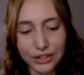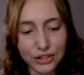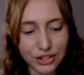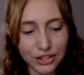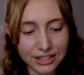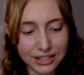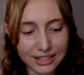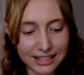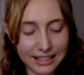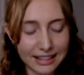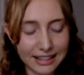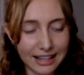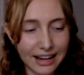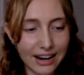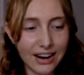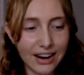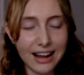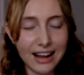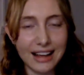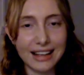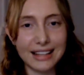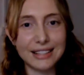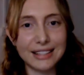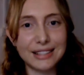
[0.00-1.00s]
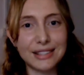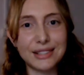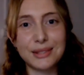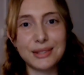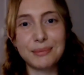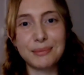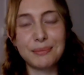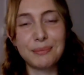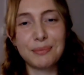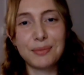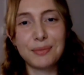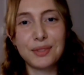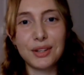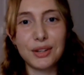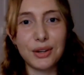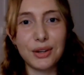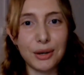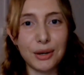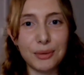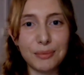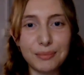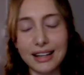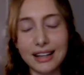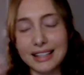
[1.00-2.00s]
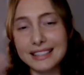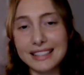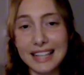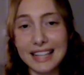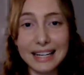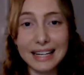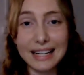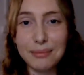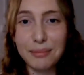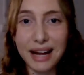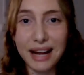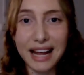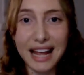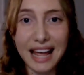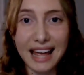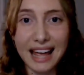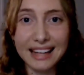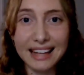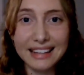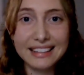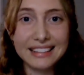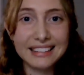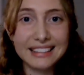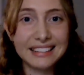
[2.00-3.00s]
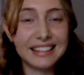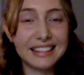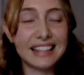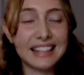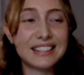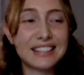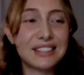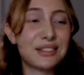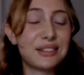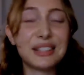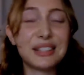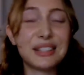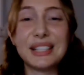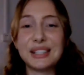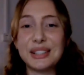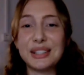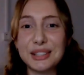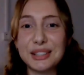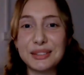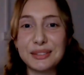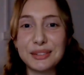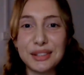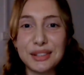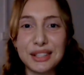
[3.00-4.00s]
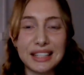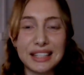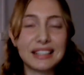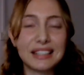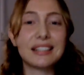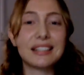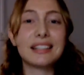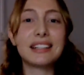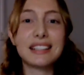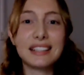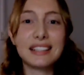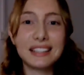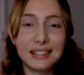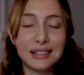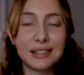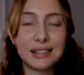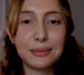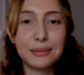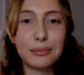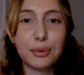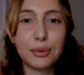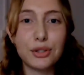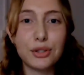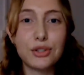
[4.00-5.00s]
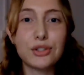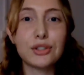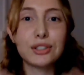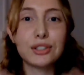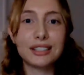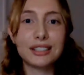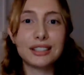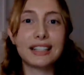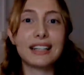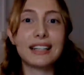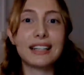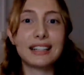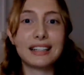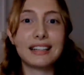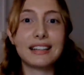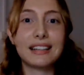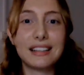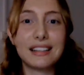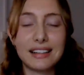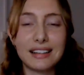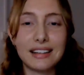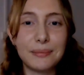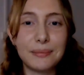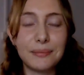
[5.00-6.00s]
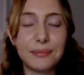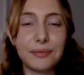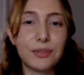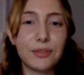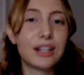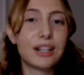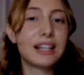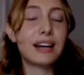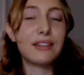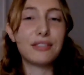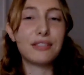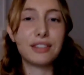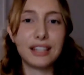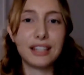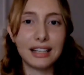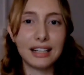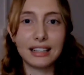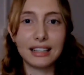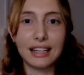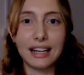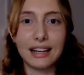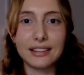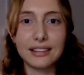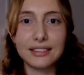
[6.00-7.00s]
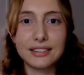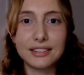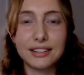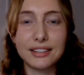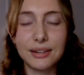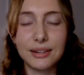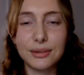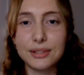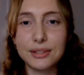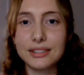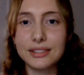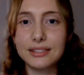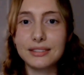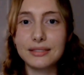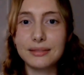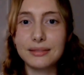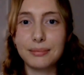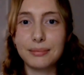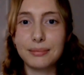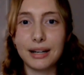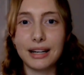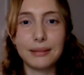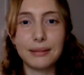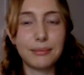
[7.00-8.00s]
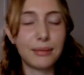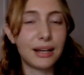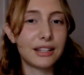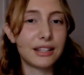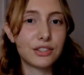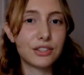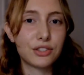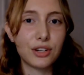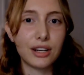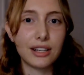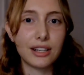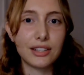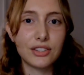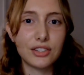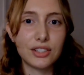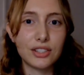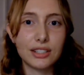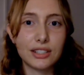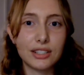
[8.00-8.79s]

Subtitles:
just sit there and, say it in my head. That's not really useful. You need to produce it and read everything aloud. So that was my main strategy.